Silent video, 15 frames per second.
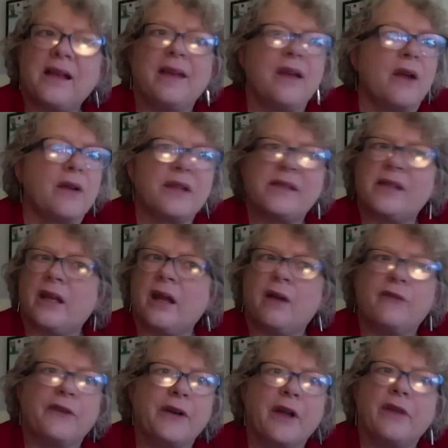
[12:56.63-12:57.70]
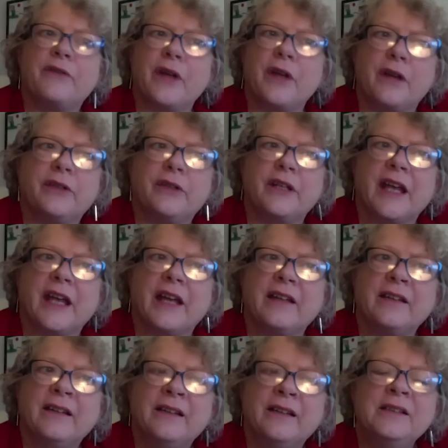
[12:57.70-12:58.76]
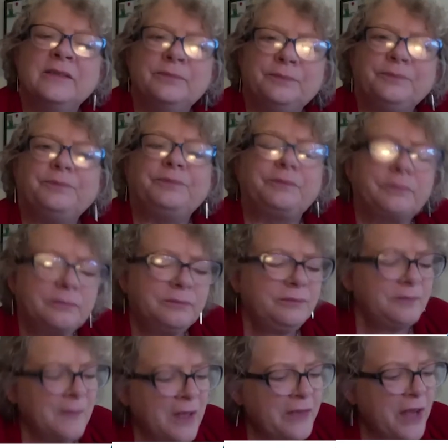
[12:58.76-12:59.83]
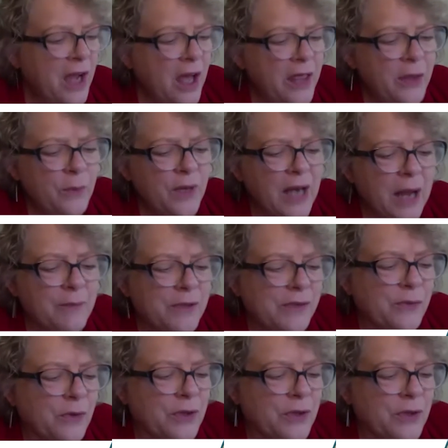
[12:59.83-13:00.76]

I noticed it over and over and over again. The other one I was real